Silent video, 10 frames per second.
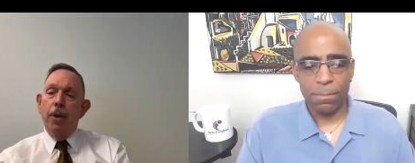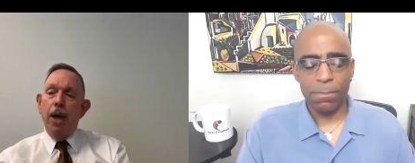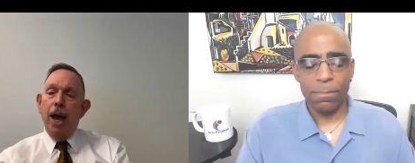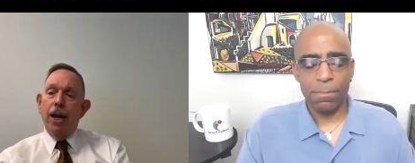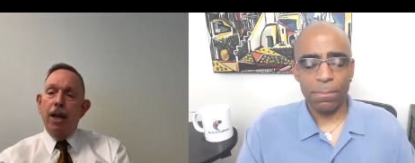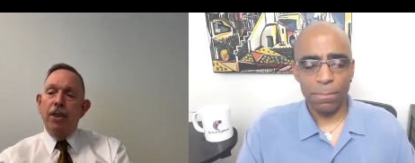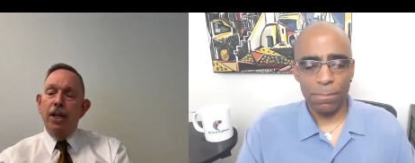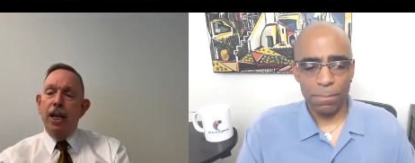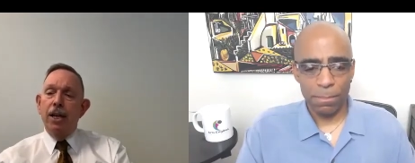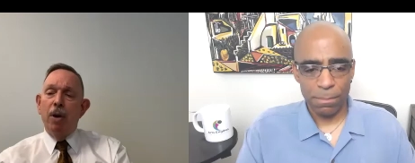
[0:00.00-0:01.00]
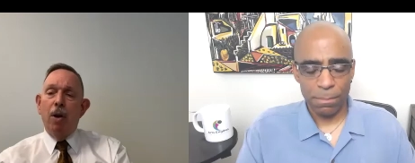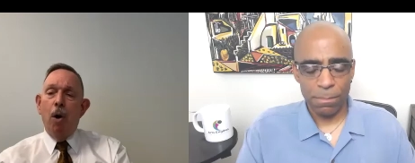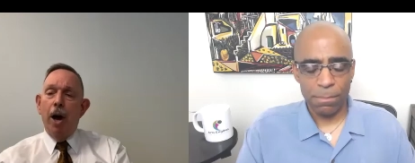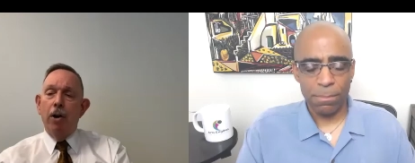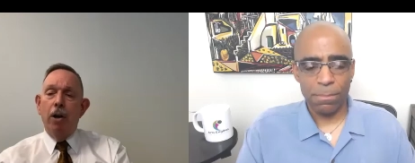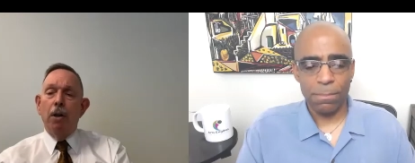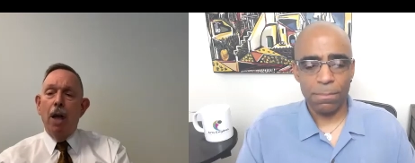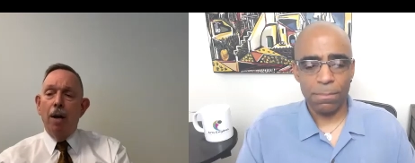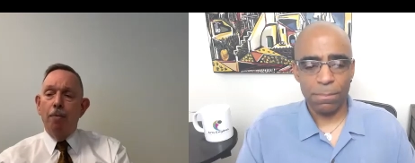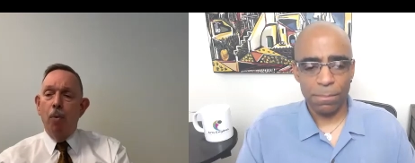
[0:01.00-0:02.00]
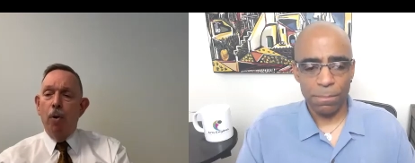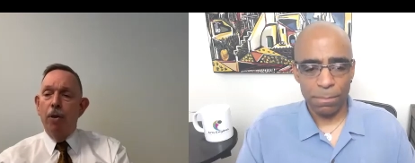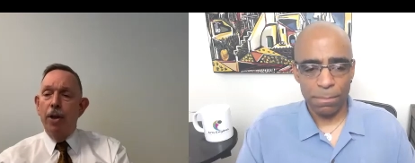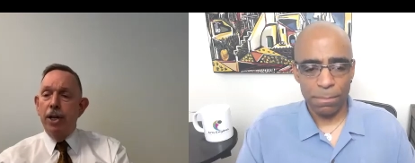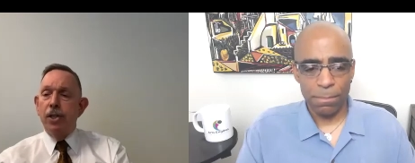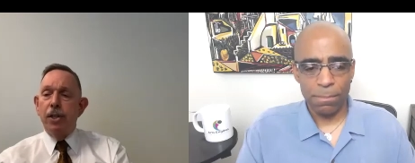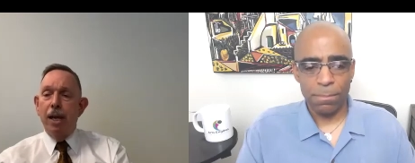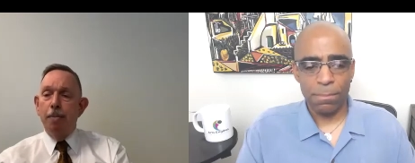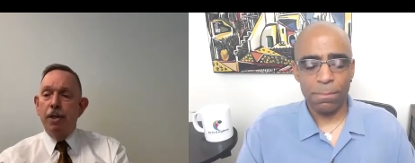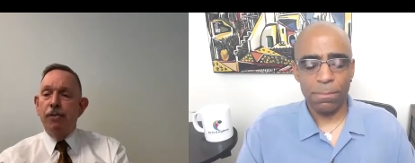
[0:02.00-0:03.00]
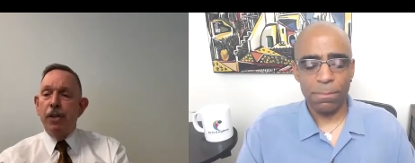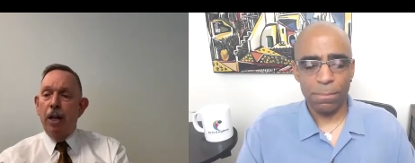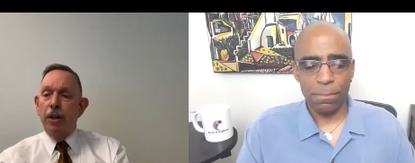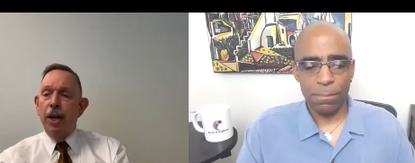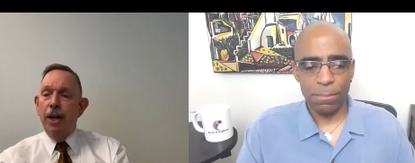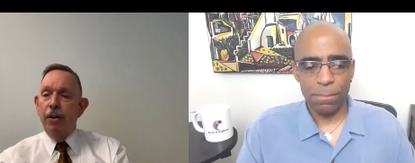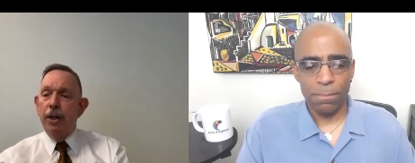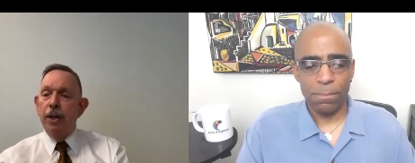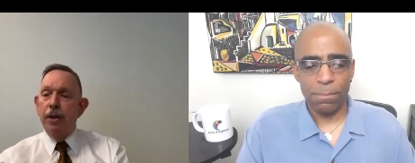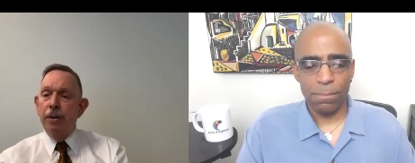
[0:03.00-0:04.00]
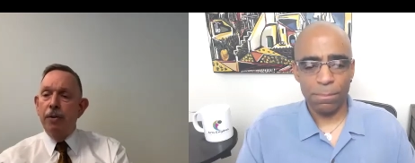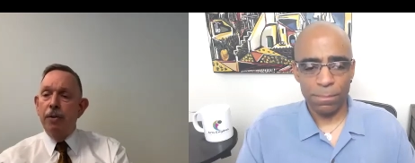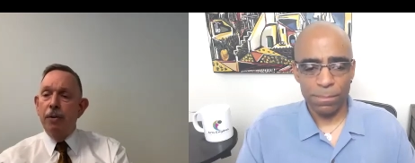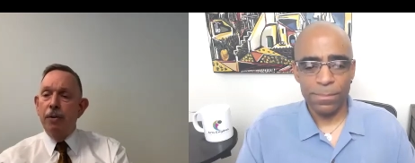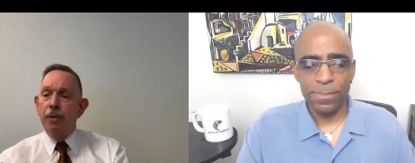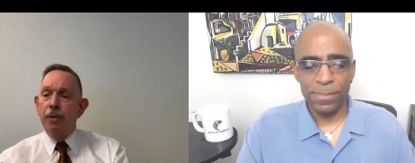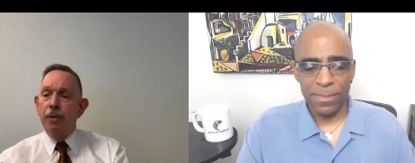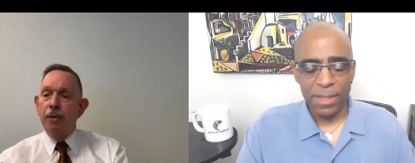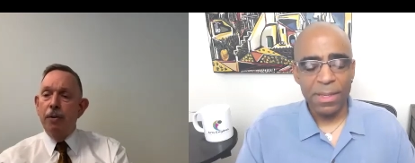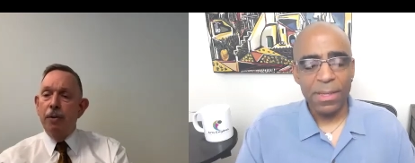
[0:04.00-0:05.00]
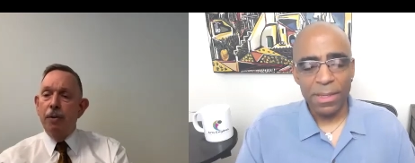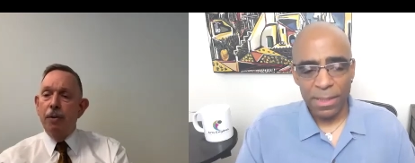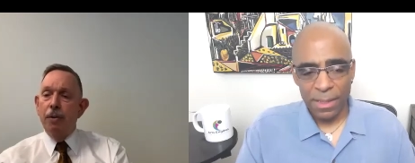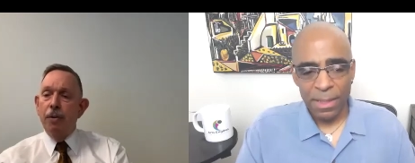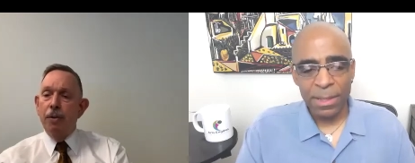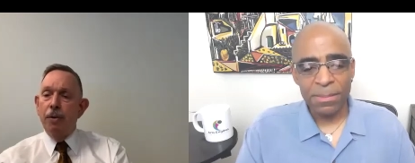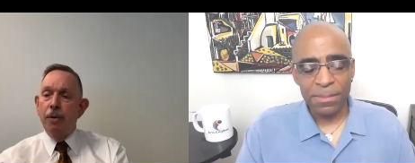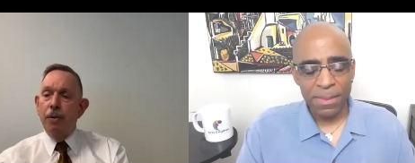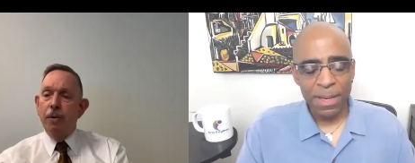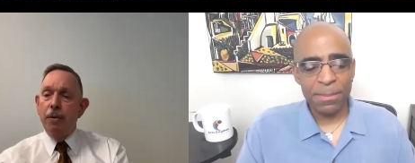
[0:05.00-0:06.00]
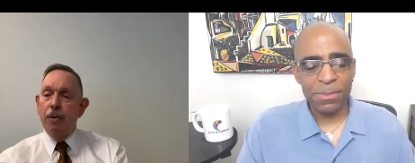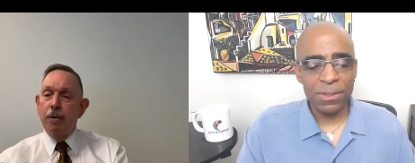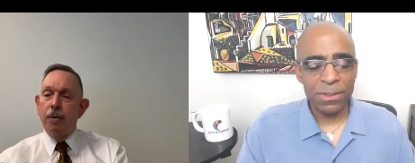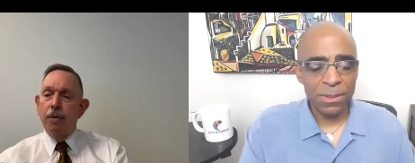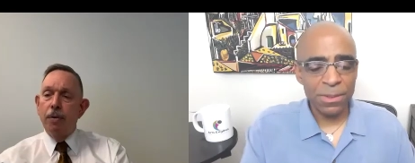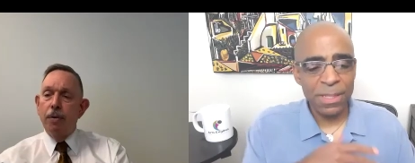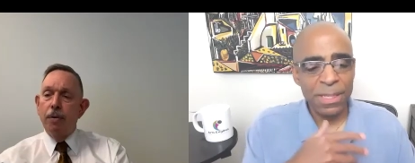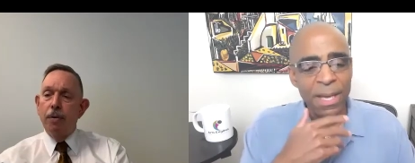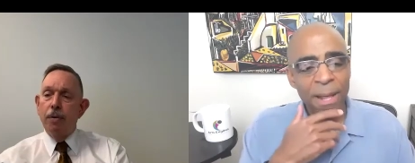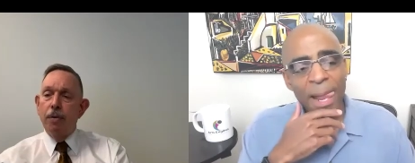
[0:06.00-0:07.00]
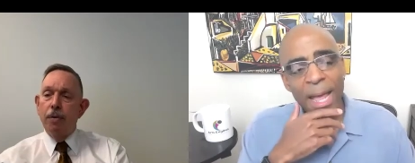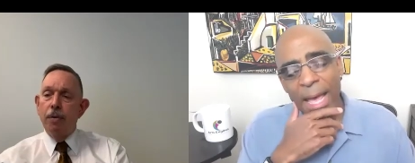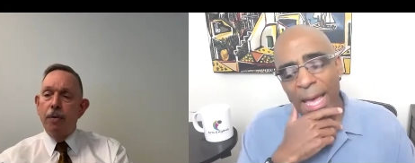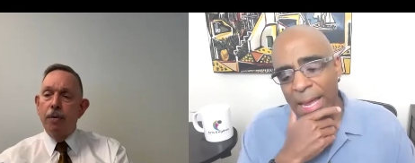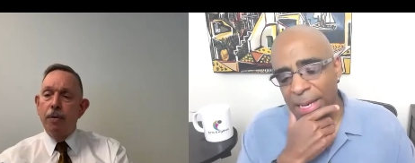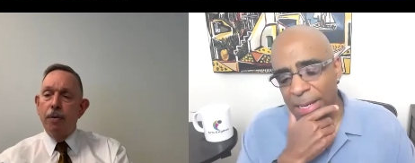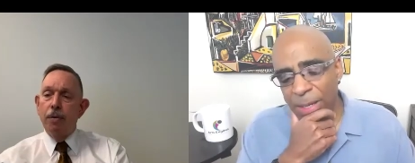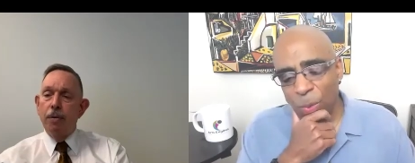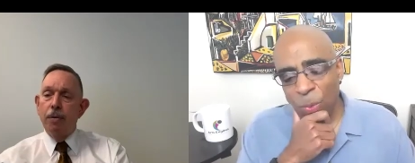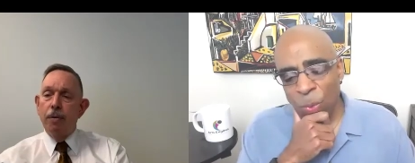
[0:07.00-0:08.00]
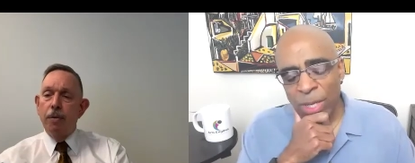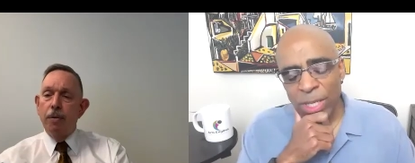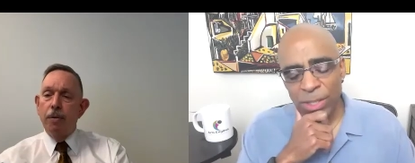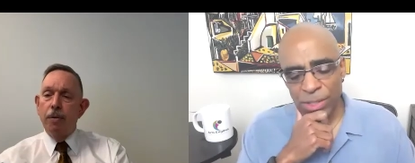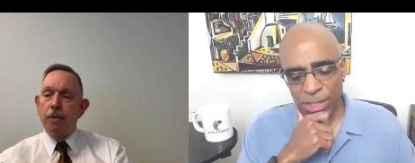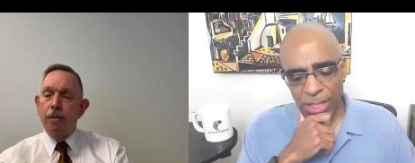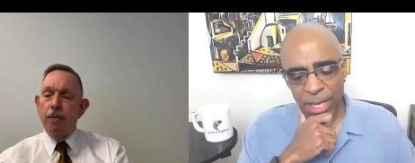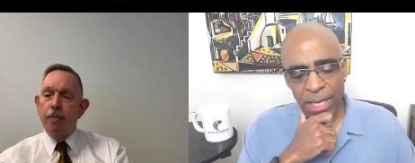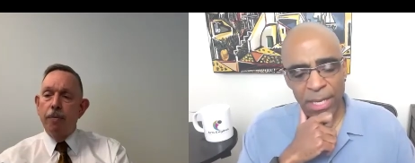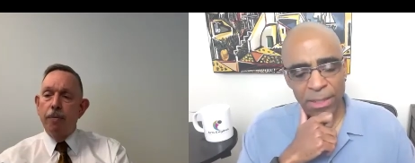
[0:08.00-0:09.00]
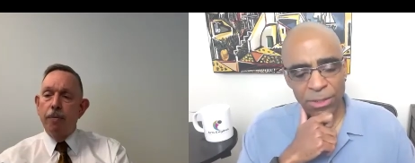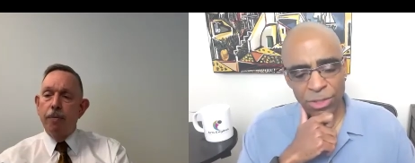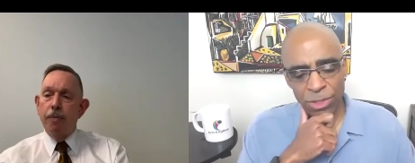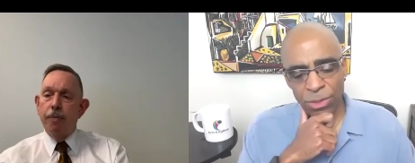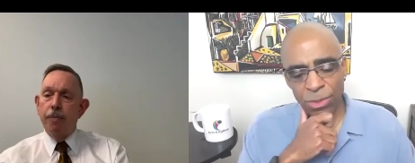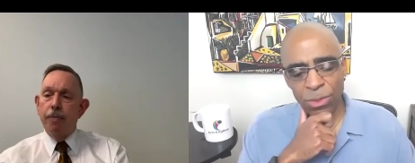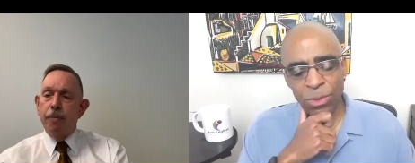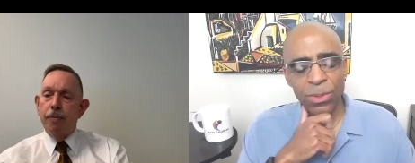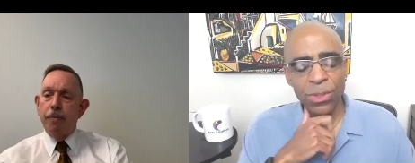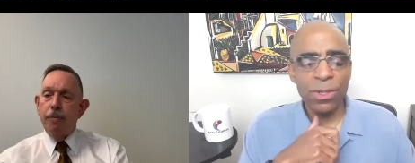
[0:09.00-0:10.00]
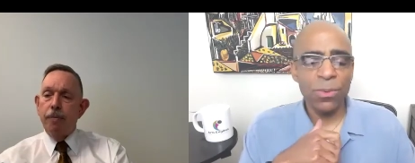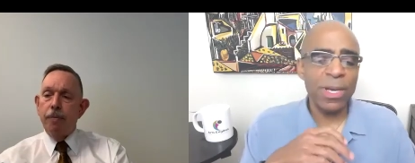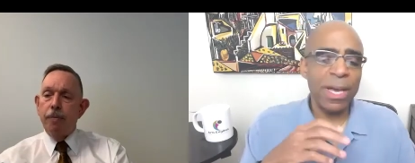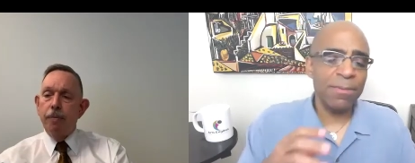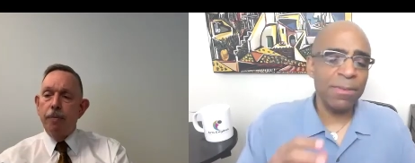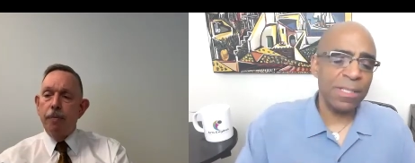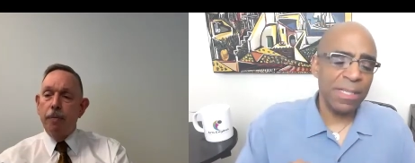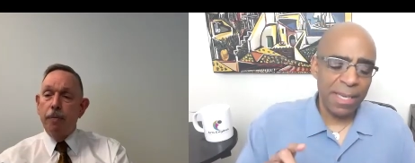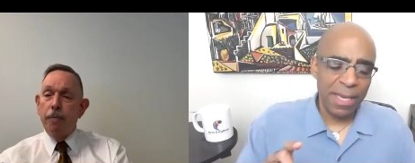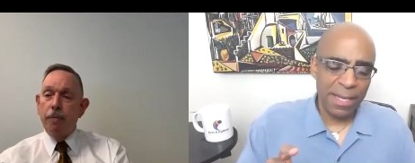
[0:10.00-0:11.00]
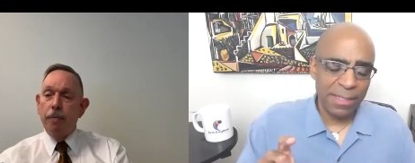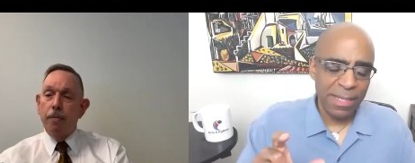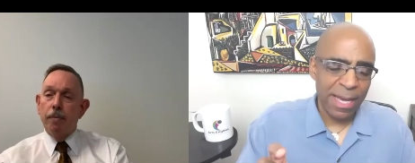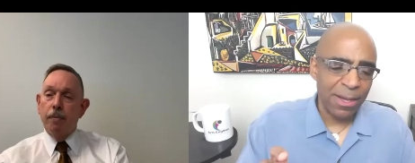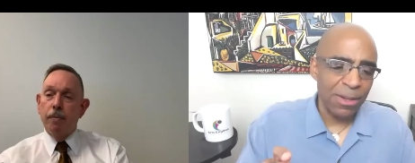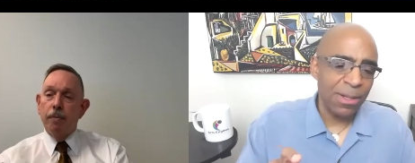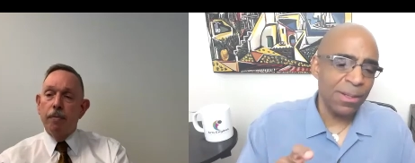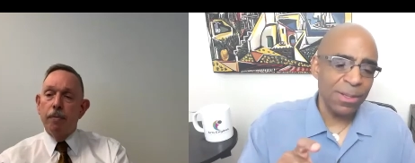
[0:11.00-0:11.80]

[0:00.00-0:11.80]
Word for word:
Speaker 1: And I think they require a lot more than a statement of solidarity. Yeah,
Speaker 2: absolutely. And what do you say to, you know, we obviously can't tackle, you